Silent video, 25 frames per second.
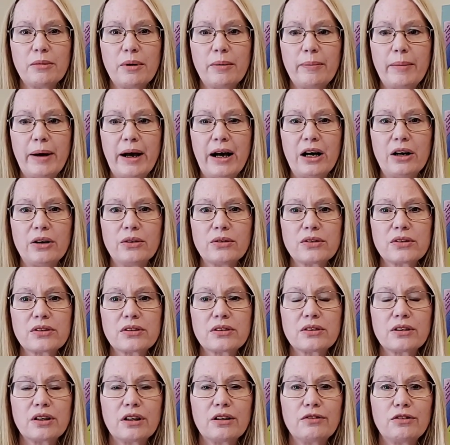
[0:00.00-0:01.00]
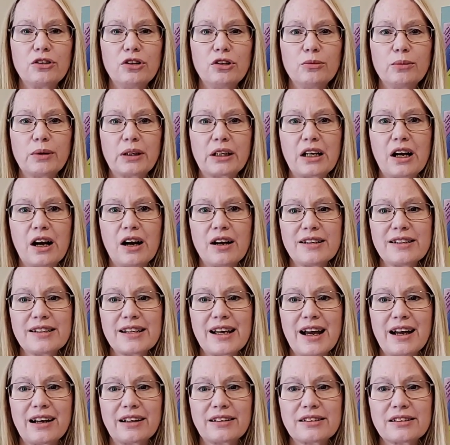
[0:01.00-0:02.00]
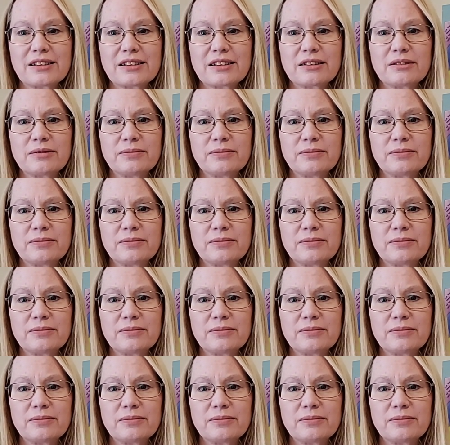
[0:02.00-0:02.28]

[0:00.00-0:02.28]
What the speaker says: amount of human contact?